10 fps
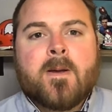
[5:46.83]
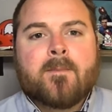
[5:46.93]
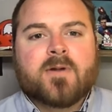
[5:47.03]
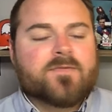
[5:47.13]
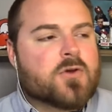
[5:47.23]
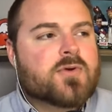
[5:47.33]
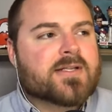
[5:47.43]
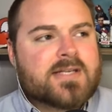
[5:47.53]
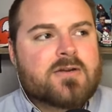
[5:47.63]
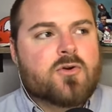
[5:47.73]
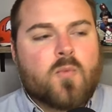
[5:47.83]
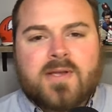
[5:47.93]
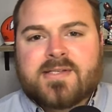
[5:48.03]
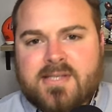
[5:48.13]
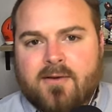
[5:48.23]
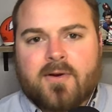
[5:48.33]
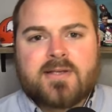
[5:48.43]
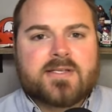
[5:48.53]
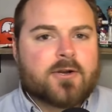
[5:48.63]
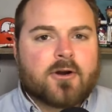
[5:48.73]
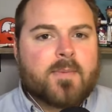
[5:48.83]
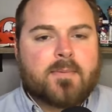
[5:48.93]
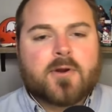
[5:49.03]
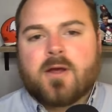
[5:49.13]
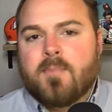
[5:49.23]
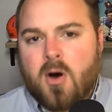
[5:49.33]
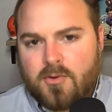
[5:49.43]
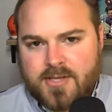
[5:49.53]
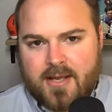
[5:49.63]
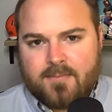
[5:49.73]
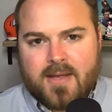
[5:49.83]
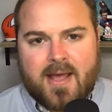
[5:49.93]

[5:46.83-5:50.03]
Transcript: But if you continue to win series, then you're going to be a pretty good ball team.